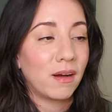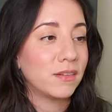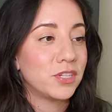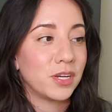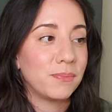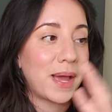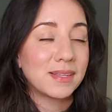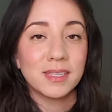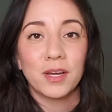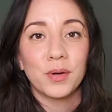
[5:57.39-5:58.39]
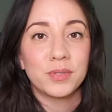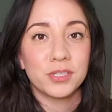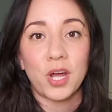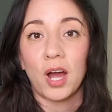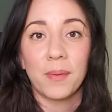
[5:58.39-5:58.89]
to Mexico to
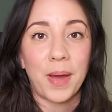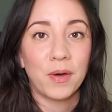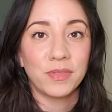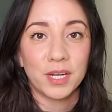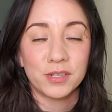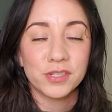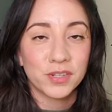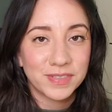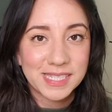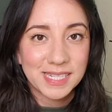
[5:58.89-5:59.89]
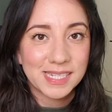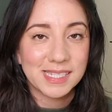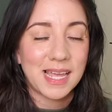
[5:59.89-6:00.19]
talk about their services,